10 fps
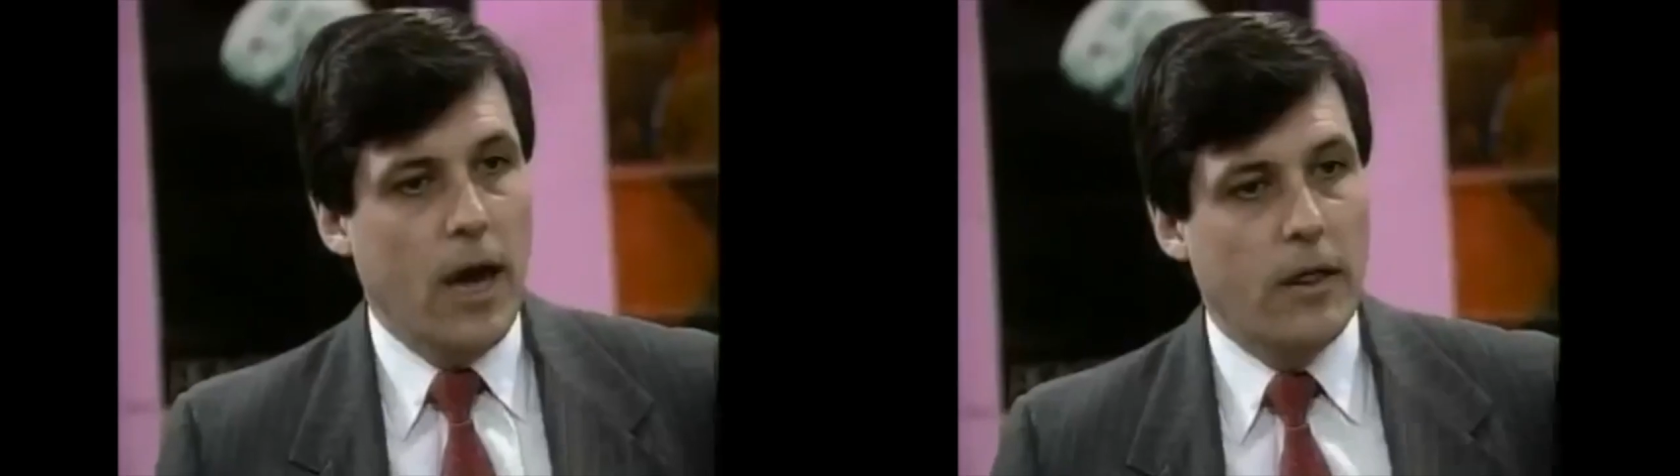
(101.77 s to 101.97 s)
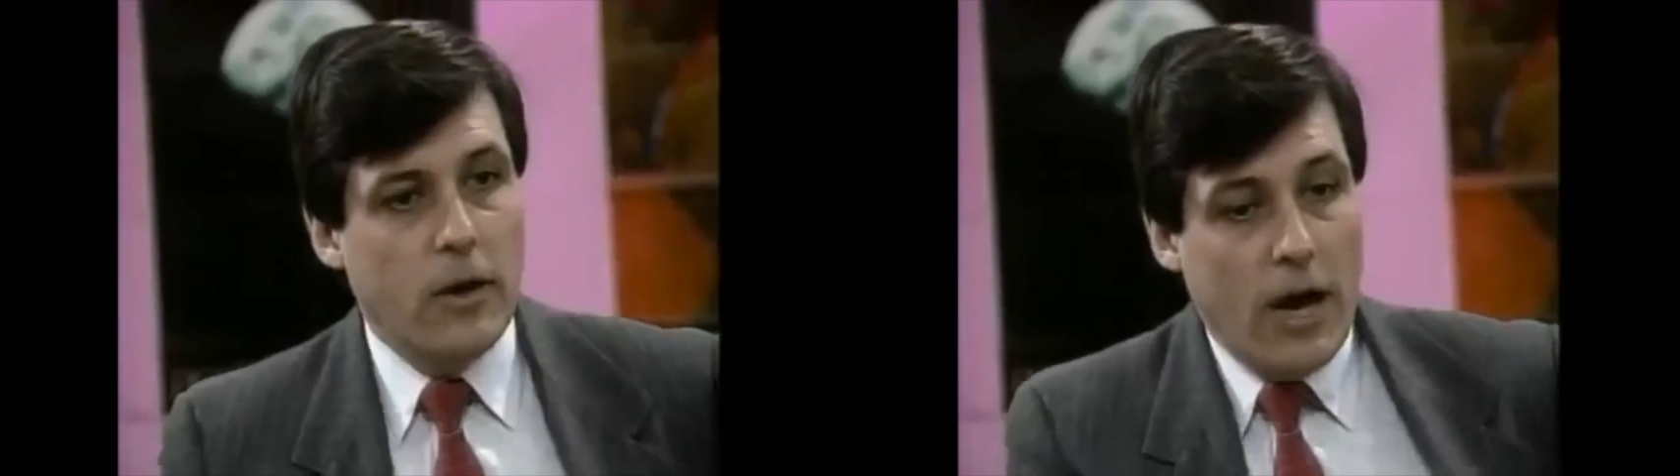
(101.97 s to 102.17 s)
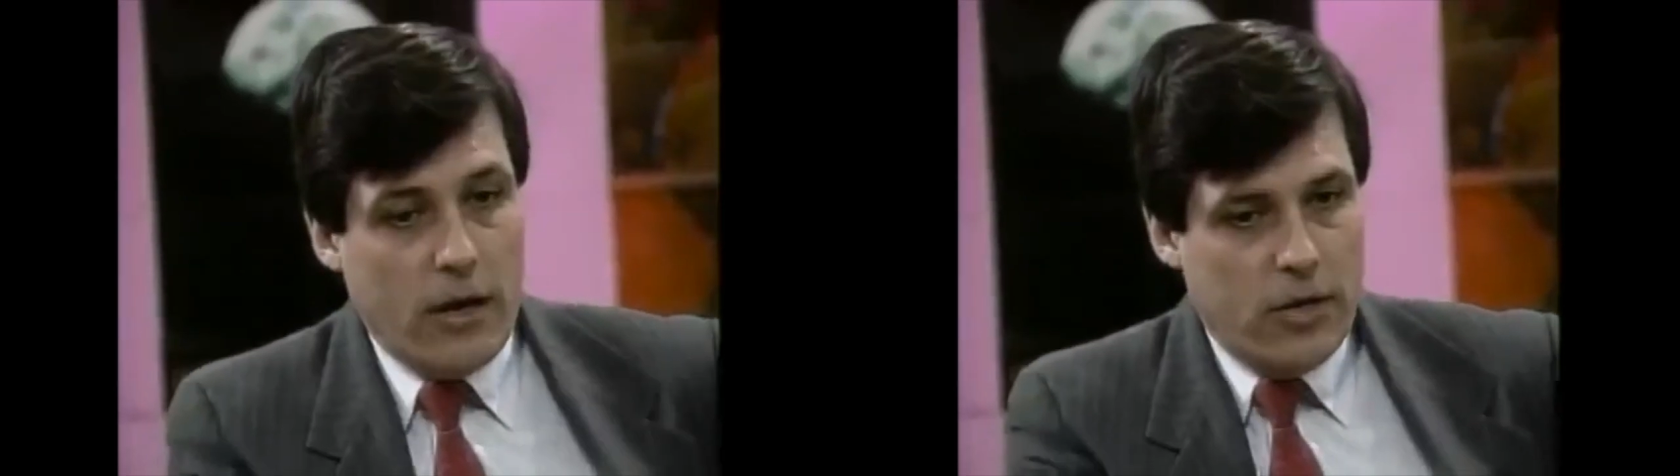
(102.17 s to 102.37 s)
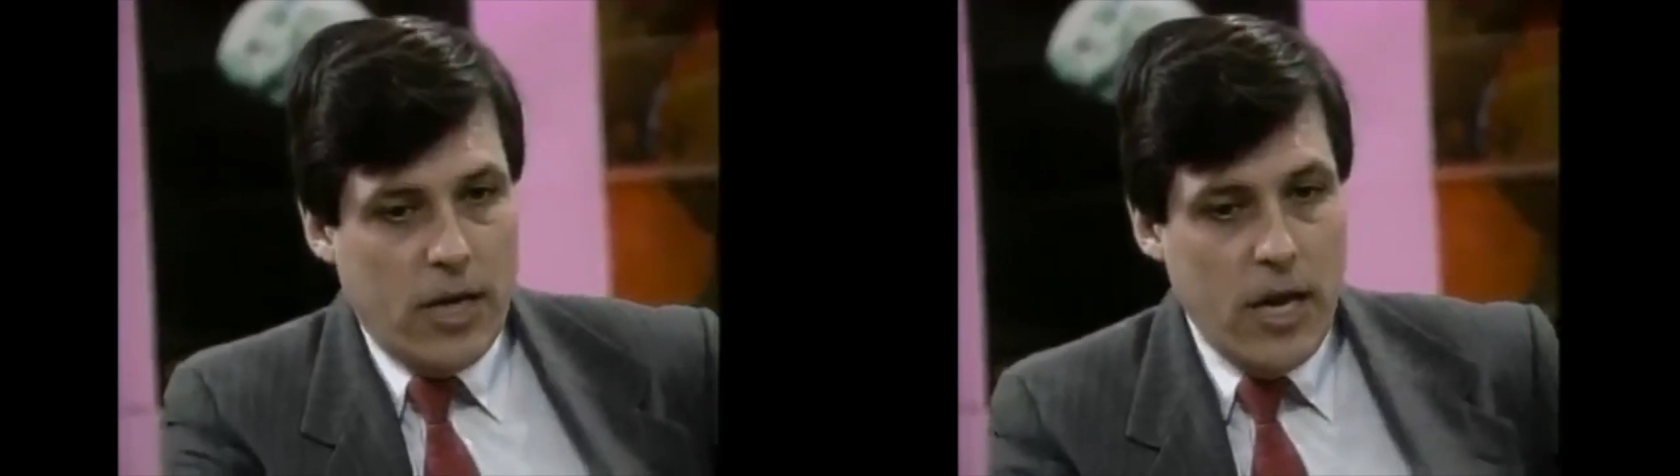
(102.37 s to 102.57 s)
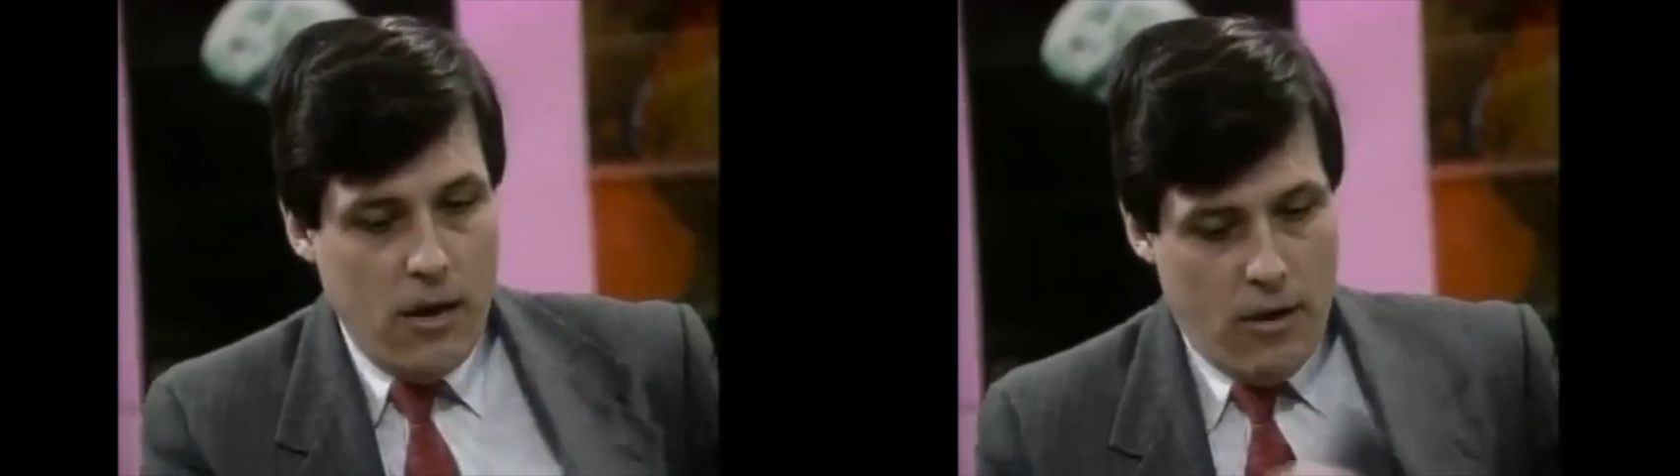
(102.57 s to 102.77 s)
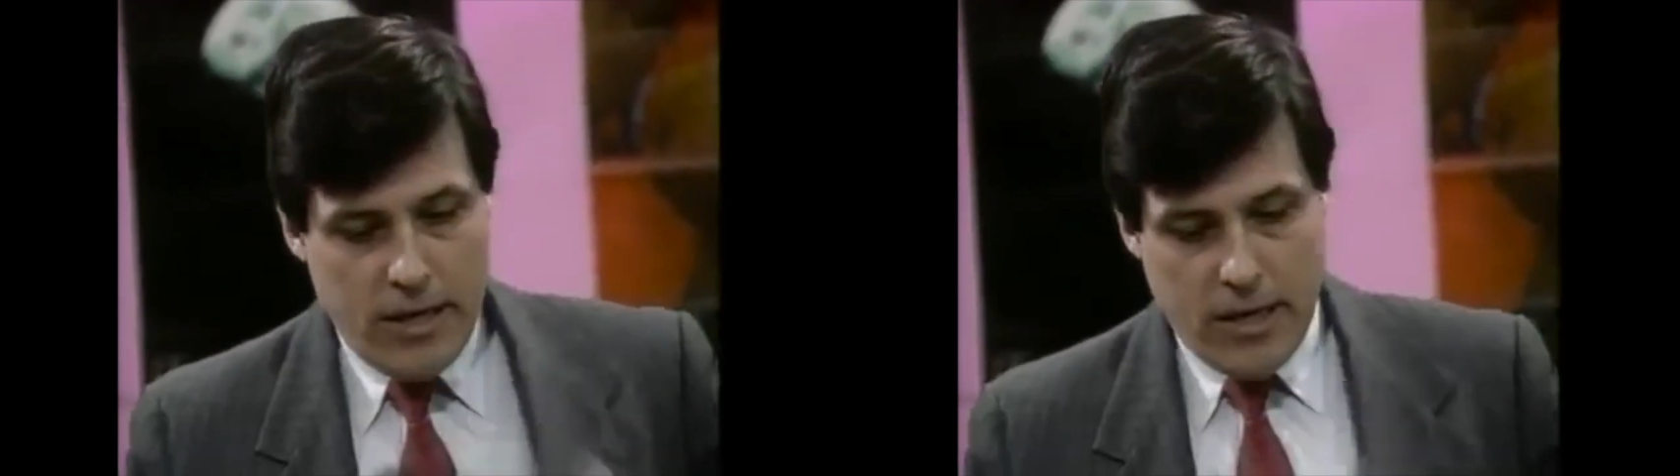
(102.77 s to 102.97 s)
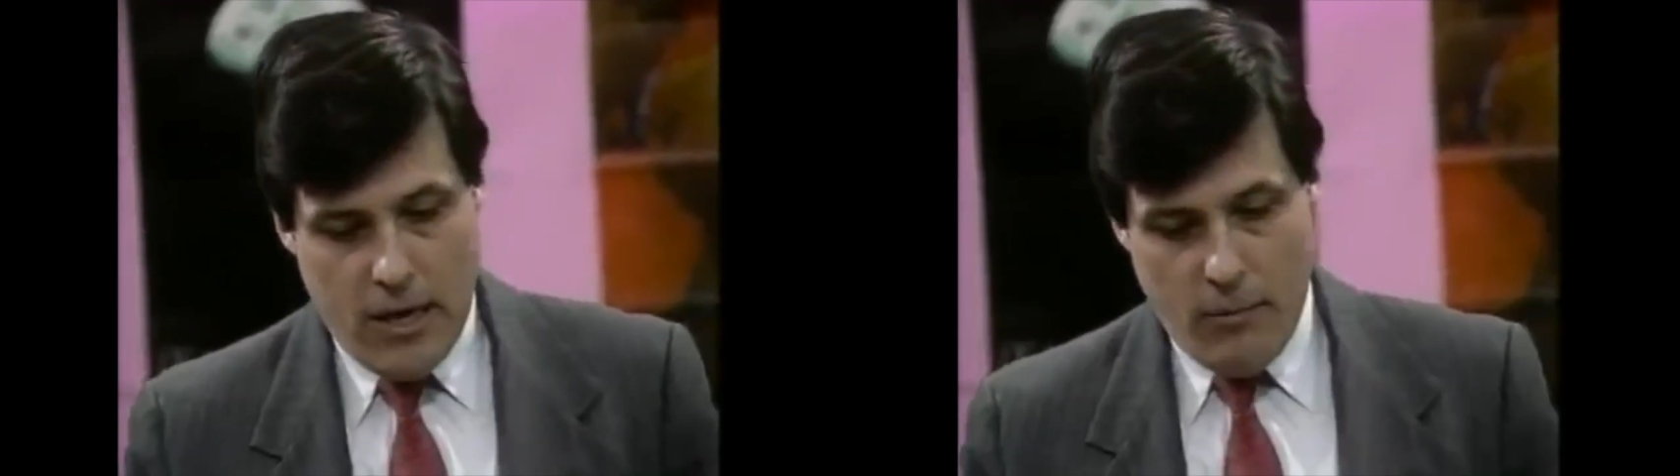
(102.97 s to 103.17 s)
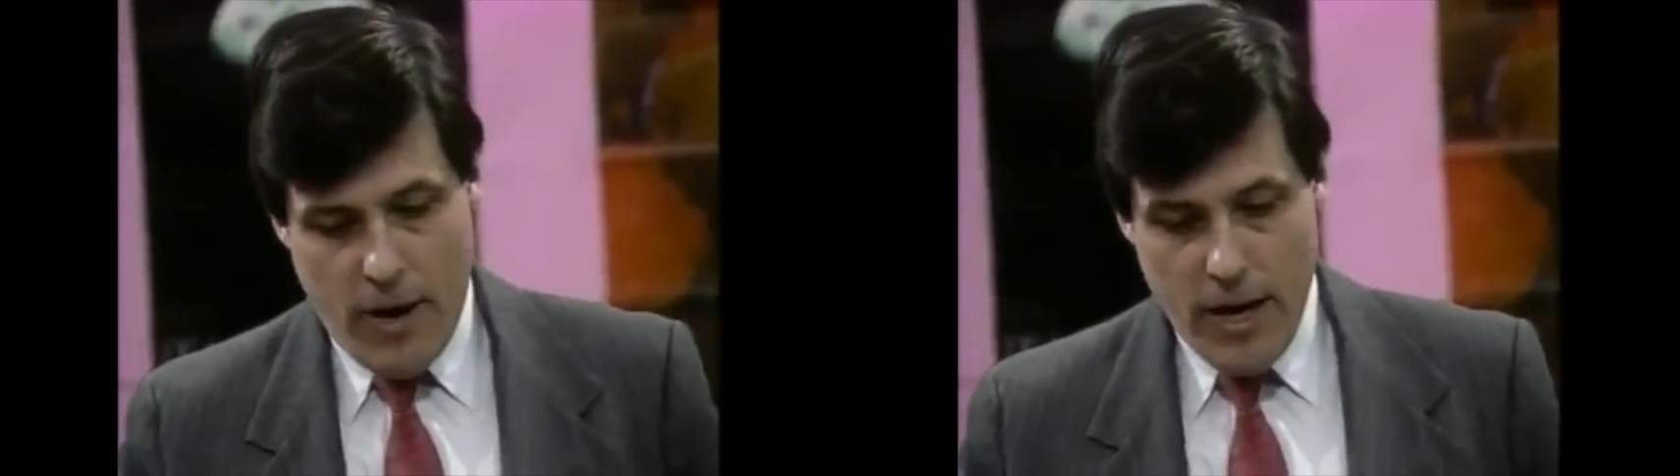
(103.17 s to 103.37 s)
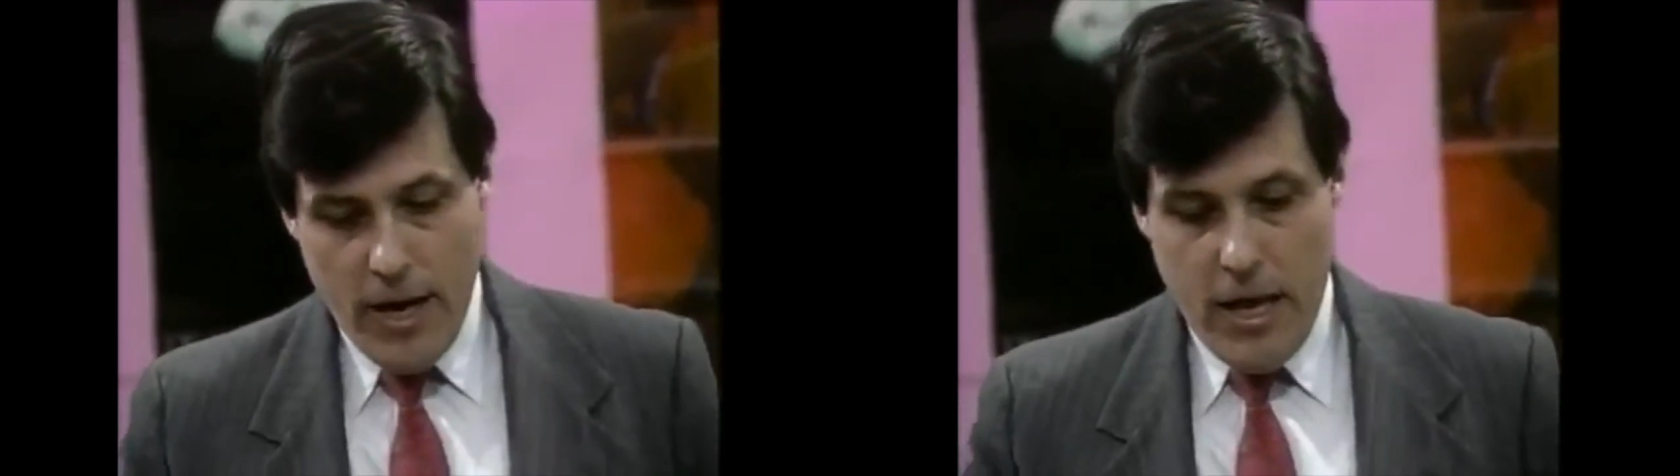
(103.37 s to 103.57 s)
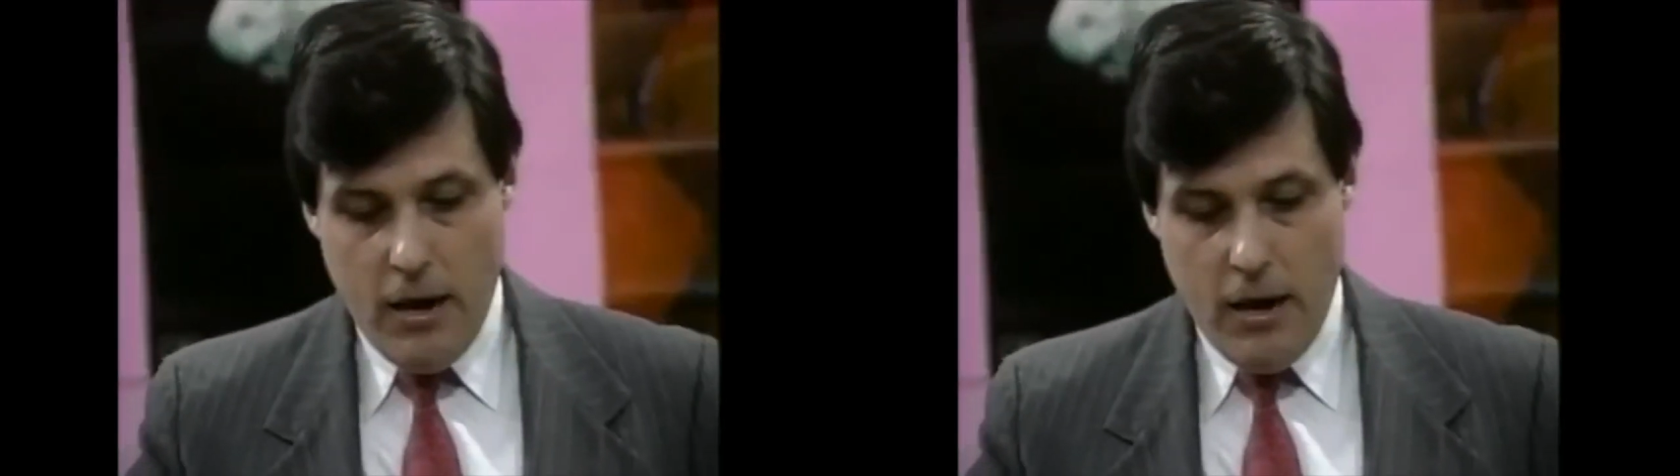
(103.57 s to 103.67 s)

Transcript: And the doctor said, "Here, I tell you what,